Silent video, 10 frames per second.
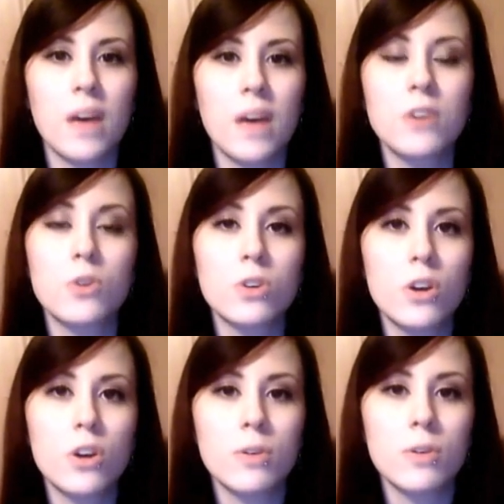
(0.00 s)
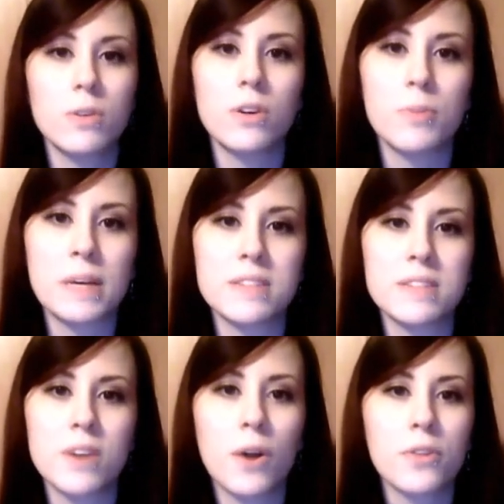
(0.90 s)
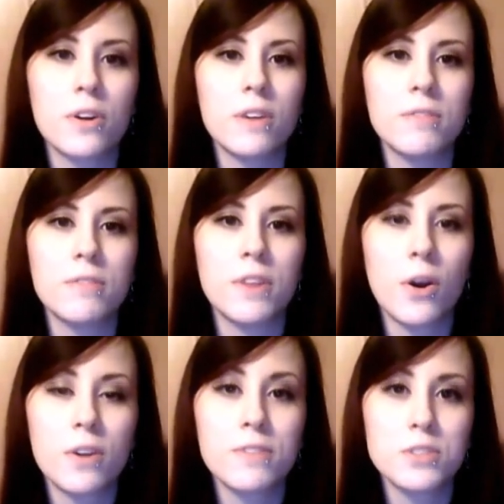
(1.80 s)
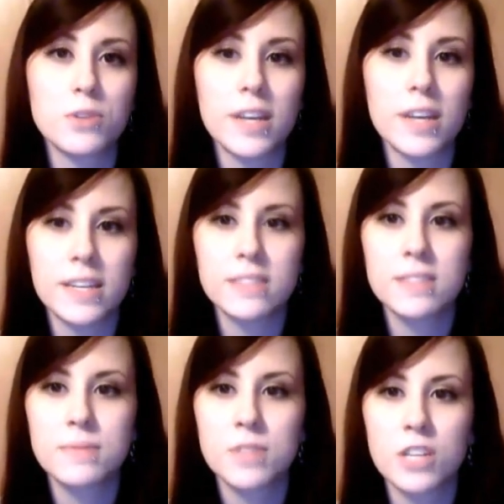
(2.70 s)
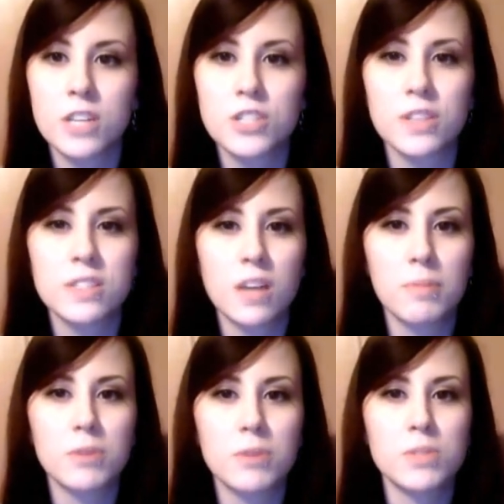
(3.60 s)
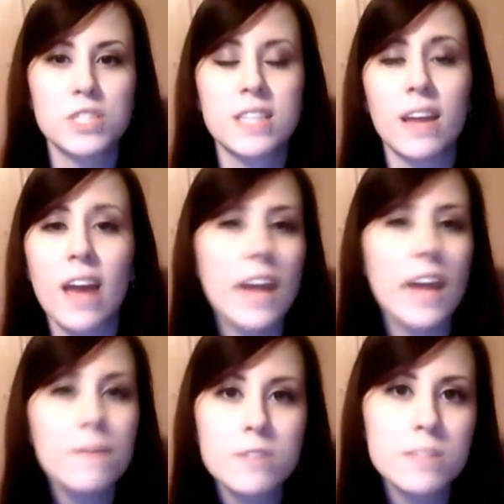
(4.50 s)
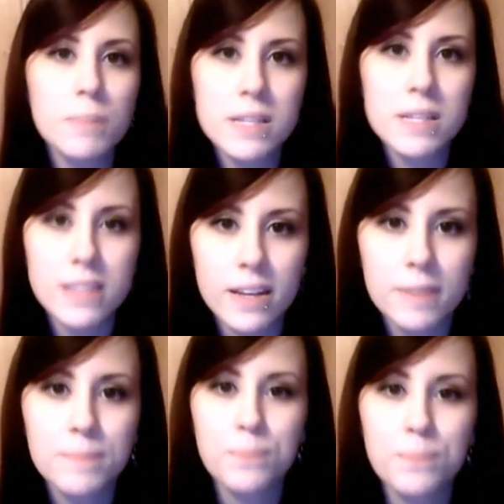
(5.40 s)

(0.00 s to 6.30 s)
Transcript: Eleanor Lopez, author of The Art of Visual Aids, touched on this topic when she said, "Aim for simplicity."